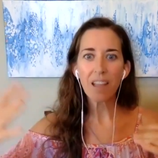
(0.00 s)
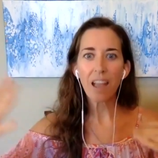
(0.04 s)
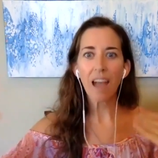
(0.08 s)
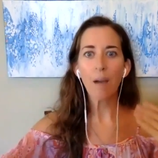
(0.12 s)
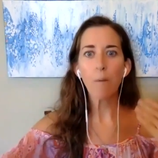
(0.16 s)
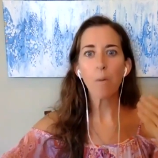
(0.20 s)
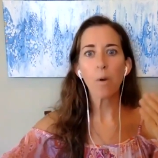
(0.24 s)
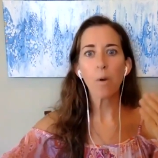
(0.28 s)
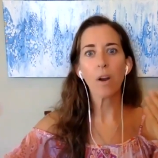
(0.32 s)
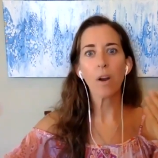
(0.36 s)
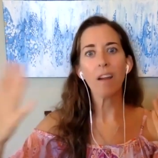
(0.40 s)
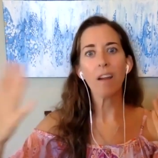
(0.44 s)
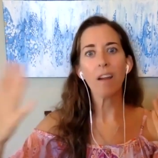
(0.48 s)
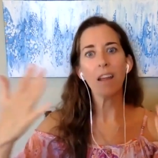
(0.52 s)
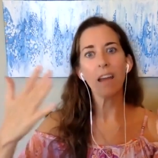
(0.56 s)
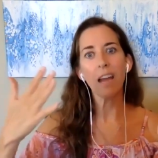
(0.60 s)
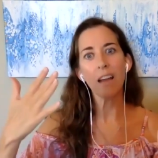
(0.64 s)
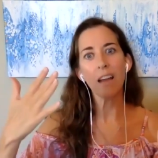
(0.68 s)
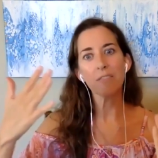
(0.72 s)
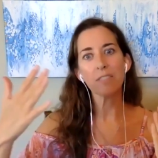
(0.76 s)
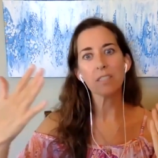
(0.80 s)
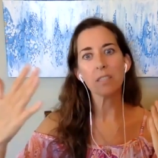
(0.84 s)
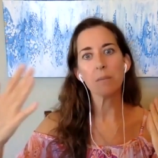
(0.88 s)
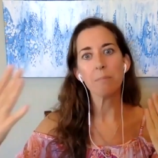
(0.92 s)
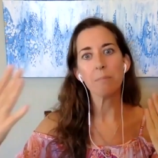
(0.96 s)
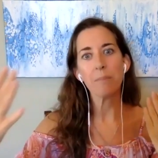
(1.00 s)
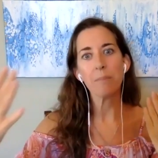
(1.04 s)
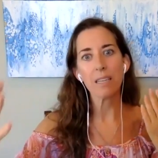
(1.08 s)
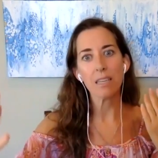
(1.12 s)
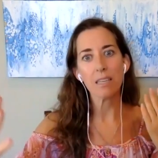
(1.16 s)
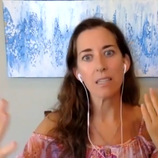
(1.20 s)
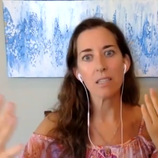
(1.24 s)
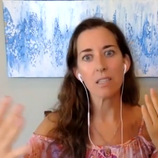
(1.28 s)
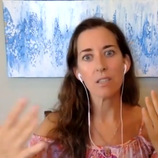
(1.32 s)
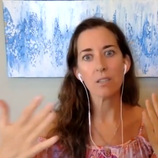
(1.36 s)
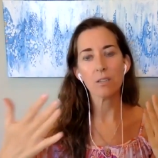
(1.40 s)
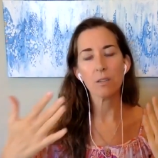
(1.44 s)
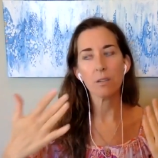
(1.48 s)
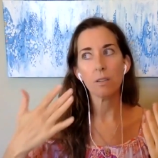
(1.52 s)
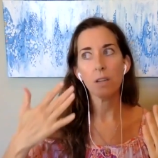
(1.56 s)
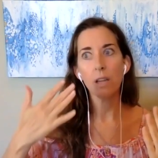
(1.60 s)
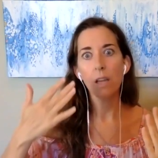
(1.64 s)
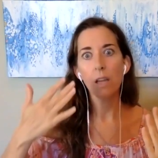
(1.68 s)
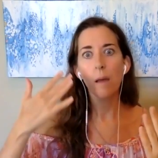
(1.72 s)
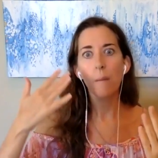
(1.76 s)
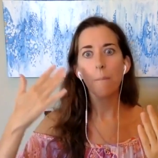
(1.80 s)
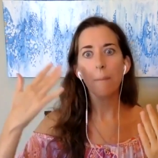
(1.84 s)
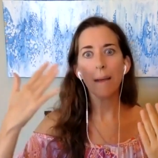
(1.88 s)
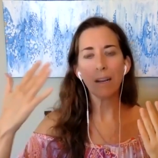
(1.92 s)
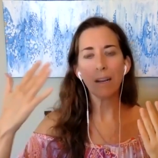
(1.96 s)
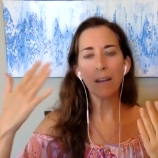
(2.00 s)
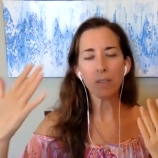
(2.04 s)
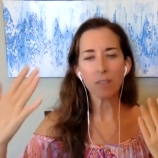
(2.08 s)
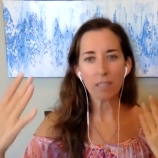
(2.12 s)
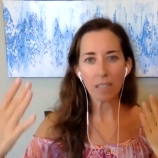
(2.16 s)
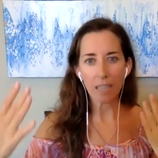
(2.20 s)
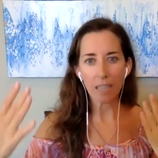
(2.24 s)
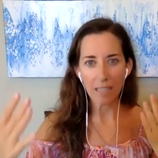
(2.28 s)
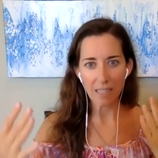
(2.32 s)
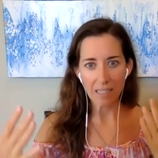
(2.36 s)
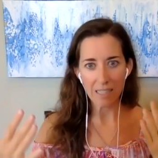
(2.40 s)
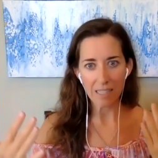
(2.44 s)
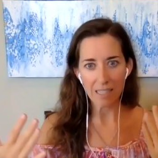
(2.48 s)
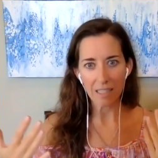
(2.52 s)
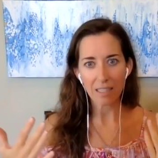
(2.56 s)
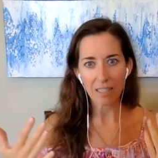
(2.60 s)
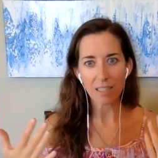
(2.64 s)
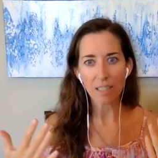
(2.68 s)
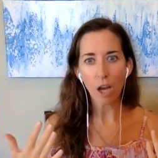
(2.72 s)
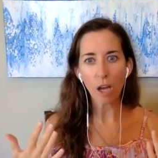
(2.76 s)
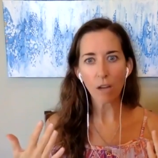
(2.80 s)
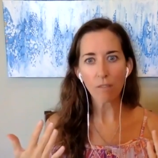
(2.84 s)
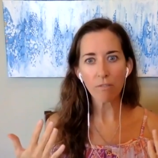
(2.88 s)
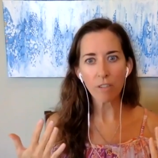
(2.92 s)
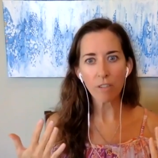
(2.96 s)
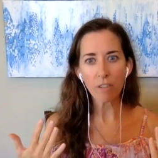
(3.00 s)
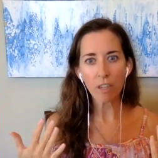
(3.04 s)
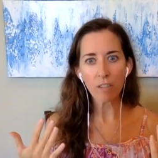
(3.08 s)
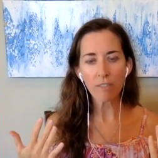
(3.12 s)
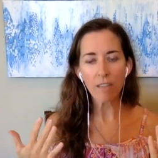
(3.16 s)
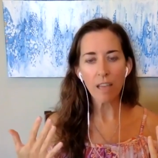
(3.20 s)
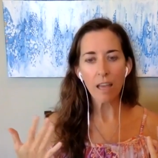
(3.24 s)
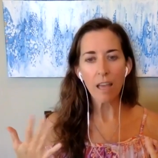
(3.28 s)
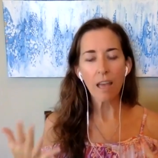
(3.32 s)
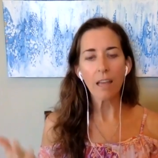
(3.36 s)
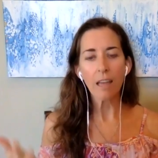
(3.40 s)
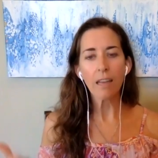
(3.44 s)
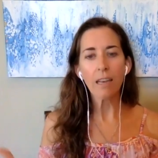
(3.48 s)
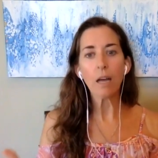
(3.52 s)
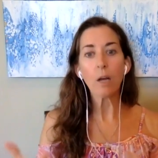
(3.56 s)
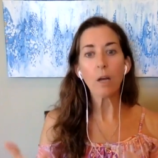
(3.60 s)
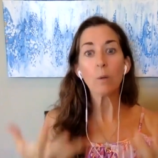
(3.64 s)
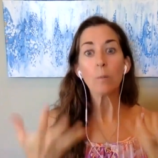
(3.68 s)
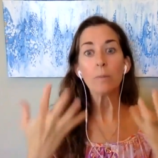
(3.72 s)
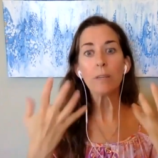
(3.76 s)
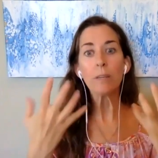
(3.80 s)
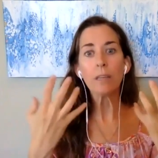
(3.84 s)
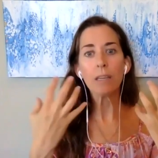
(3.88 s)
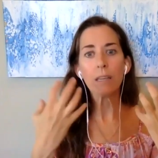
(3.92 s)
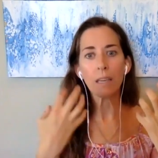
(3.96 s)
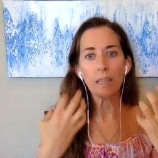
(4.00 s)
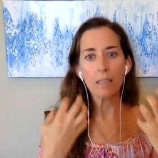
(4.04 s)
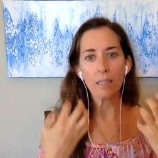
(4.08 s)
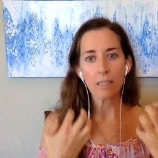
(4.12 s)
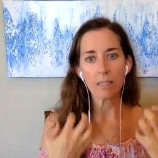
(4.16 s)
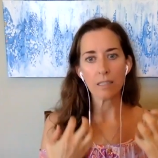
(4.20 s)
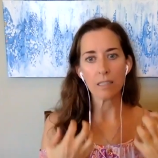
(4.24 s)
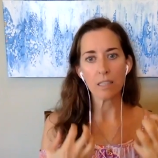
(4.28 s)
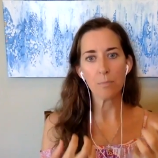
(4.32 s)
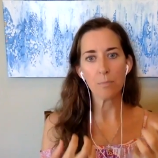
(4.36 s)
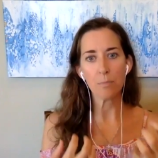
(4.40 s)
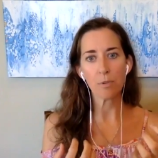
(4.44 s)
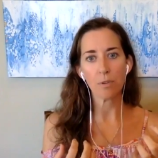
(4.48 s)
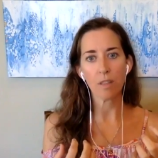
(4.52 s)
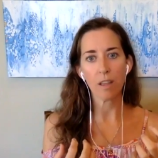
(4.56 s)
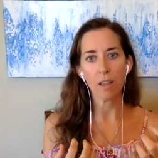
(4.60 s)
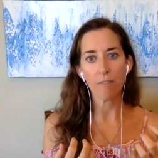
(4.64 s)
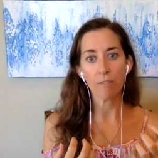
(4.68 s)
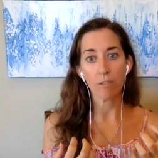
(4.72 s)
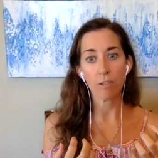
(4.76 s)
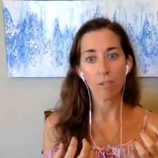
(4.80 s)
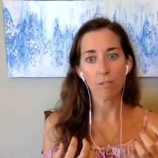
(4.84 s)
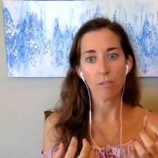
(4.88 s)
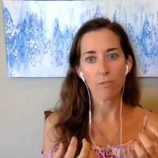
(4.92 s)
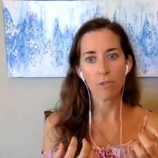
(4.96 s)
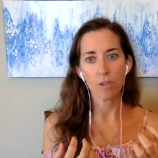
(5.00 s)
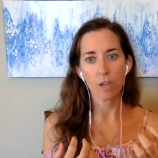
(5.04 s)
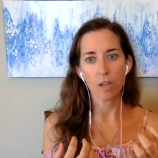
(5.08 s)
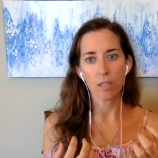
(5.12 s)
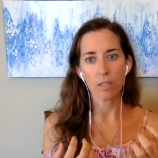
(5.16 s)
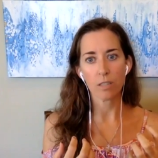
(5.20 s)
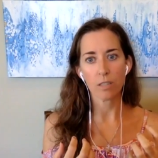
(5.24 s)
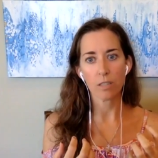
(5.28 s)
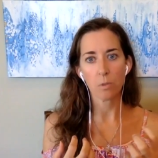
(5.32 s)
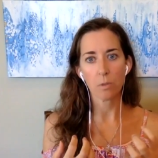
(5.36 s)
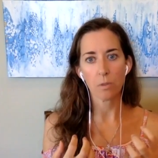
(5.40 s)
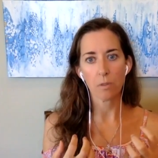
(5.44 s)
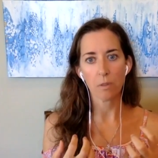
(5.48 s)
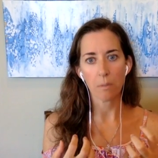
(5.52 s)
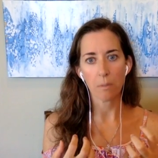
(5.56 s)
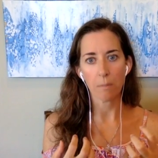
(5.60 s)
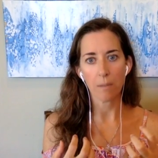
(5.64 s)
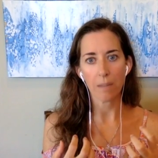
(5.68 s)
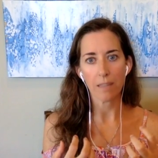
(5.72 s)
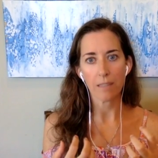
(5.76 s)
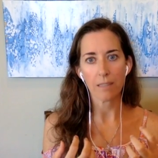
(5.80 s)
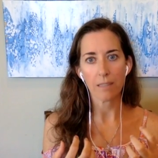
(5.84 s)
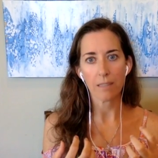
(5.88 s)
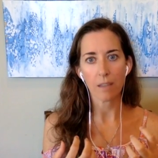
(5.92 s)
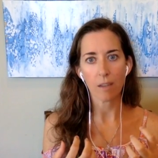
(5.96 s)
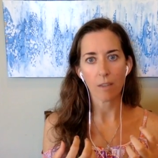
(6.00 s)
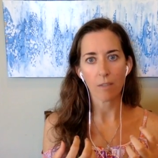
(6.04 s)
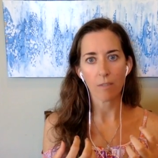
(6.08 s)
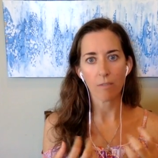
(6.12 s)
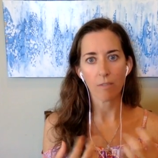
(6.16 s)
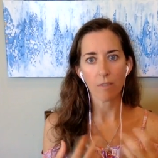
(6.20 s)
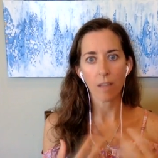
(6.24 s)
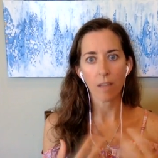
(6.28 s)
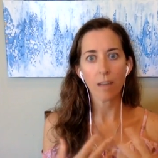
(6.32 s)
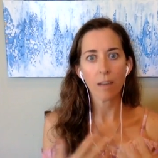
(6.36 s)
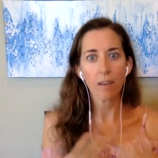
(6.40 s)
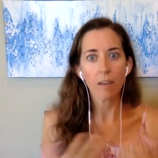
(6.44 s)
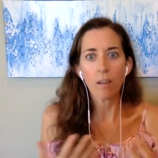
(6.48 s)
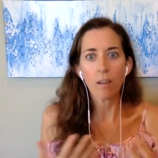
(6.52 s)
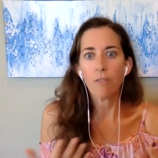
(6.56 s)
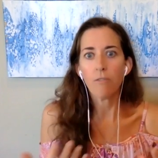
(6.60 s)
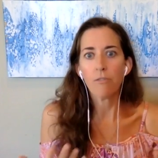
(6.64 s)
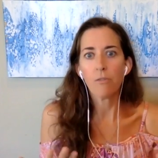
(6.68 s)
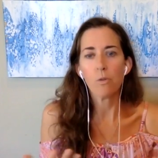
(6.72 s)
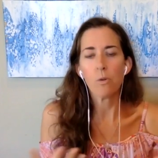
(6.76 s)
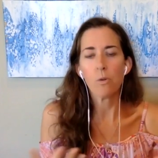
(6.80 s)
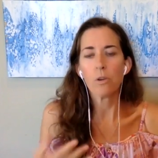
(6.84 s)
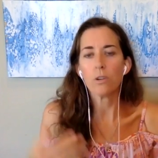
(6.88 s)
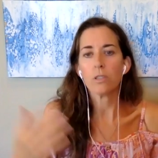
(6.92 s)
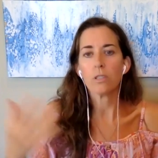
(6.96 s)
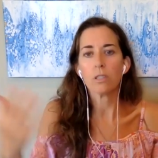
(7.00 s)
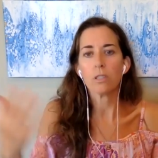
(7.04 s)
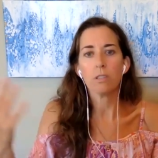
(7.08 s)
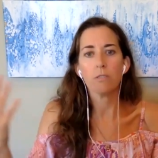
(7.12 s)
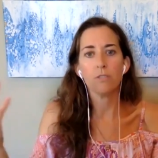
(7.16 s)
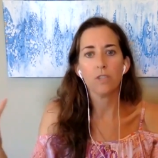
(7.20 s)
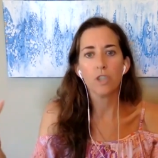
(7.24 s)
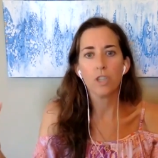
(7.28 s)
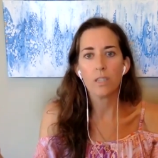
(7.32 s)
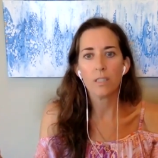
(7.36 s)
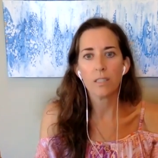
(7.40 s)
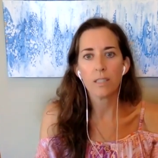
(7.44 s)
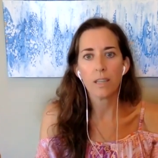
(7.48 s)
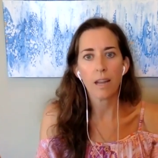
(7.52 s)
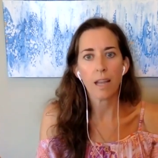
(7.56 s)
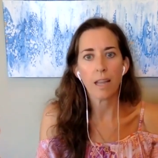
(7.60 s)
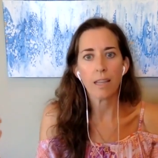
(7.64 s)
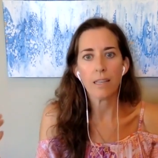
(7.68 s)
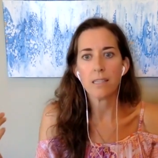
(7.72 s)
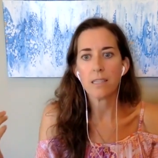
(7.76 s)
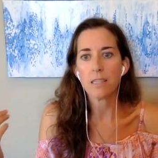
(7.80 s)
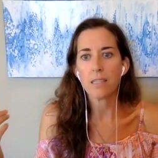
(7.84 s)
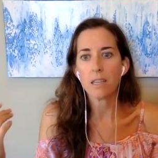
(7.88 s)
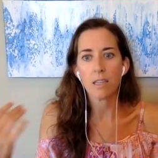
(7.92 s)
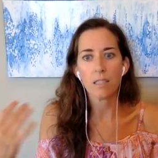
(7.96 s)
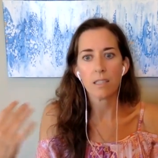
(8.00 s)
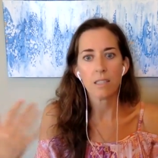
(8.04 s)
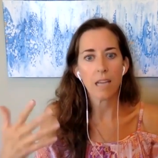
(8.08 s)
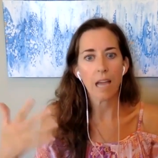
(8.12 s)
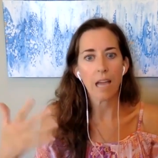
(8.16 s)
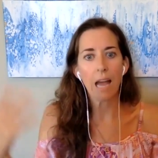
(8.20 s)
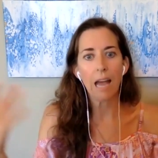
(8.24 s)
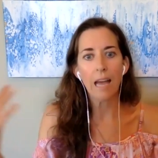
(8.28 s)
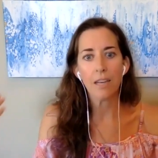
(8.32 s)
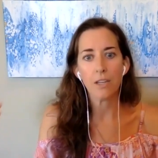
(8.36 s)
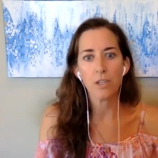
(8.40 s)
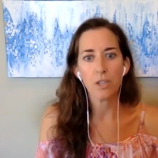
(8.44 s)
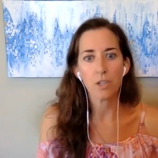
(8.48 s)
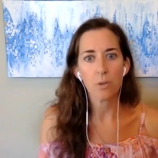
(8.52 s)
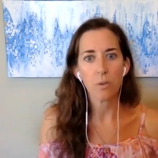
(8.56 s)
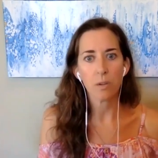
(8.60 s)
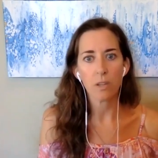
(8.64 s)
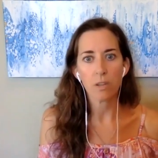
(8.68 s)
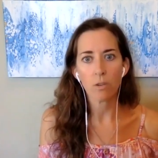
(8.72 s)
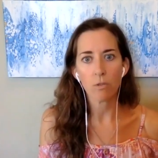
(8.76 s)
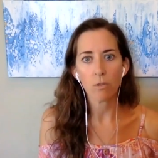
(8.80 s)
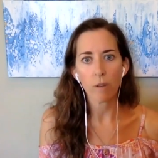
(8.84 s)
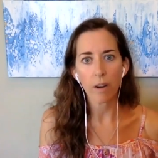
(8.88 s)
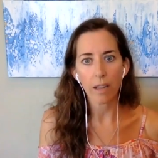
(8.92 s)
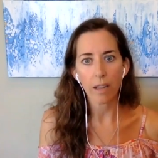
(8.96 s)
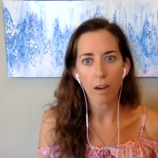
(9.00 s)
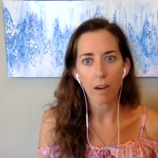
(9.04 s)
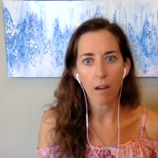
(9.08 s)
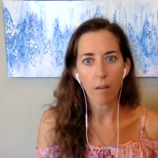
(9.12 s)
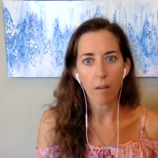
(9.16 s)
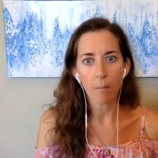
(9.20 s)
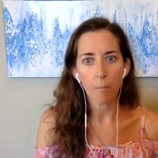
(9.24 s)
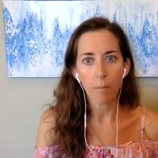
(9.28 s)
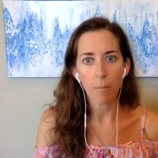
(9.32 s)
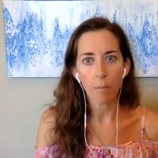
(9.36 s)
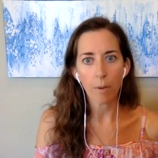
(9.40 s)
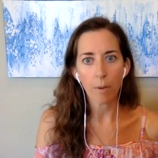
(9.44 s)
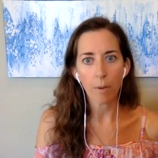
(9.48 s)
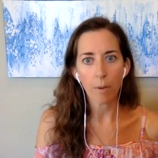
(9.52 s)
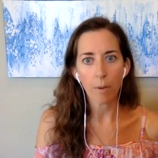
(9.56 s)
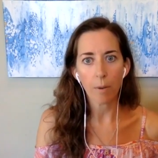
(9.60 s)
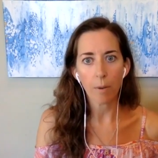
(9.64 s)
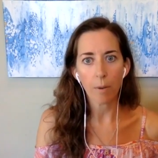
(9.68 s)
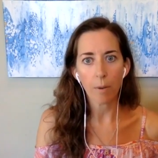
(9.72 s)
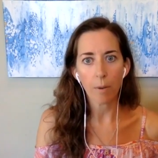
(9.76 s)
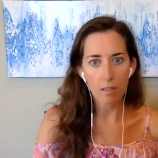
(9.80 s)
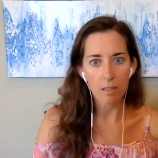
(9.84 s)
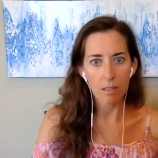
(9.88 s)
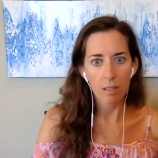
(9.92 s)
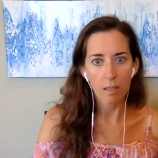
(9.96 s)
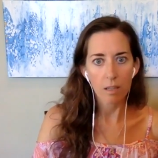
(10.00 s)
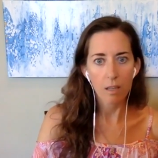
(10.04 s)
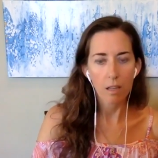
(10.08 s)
or I have somebody to bounce ideas off of and help me gain a deeper level of trust within myself and of course if she has an idea to add to it great bonus